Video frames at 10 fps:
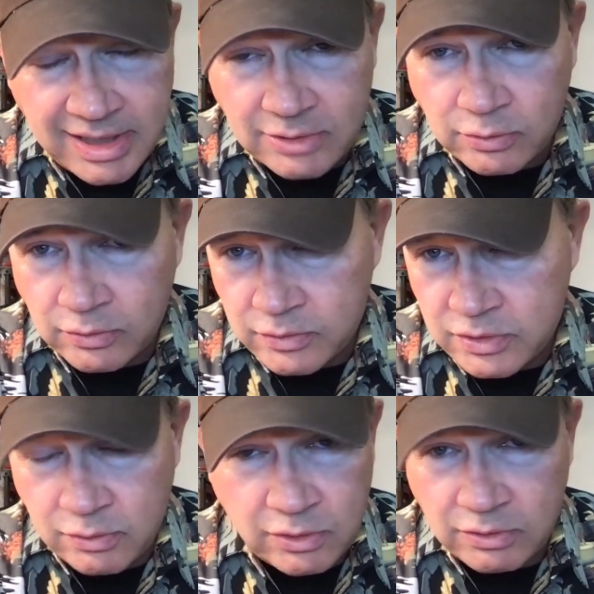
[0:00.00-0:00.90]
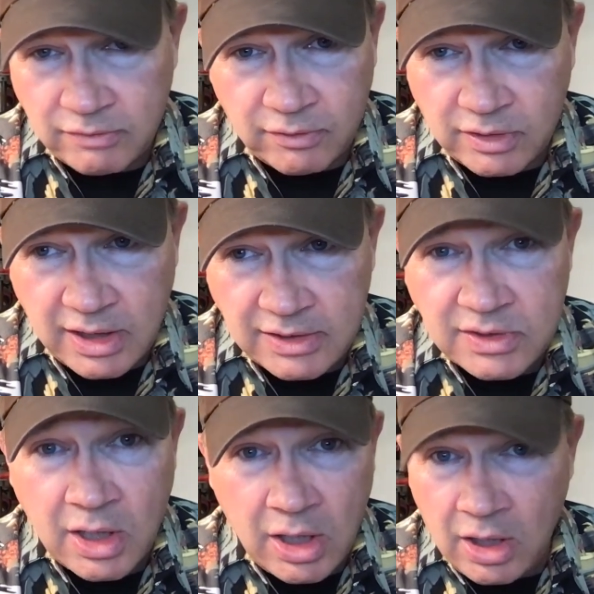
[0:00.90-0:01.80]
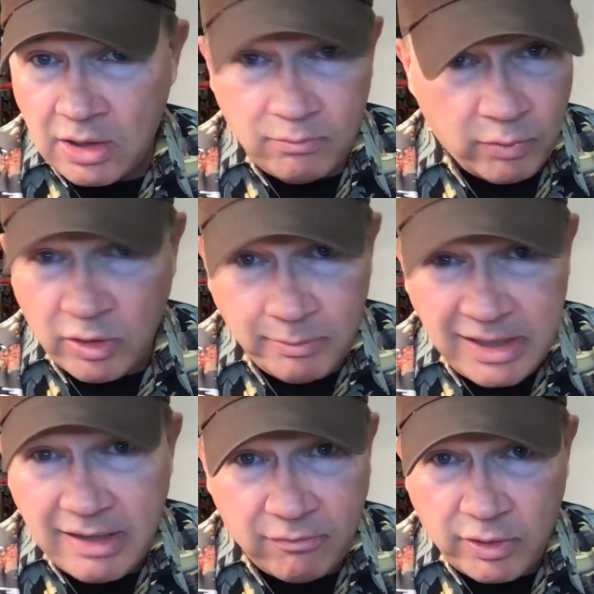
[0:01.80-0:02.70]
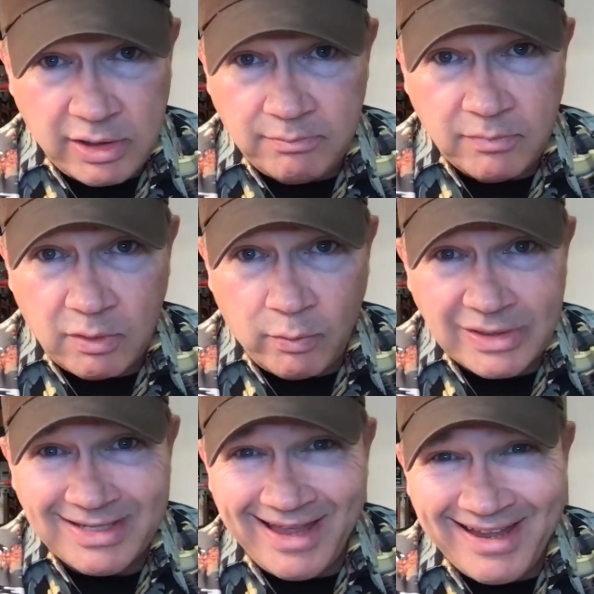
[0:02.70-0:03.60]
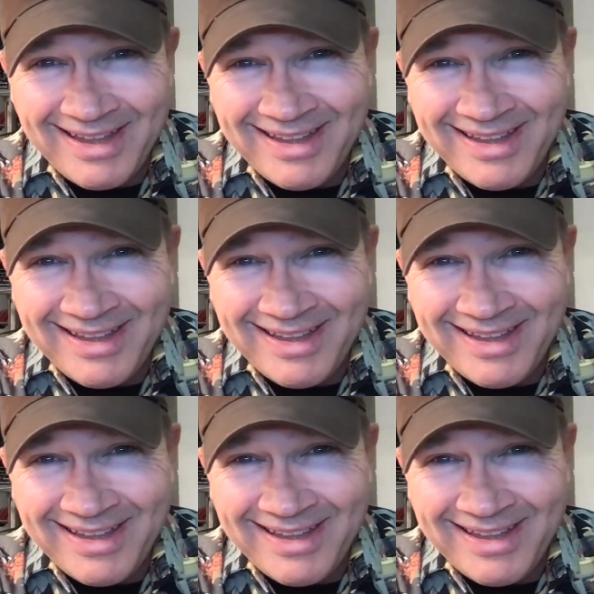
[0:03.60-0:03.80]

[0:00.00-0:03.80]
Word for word: schedules, due to different things, we don't meet every Wednesday.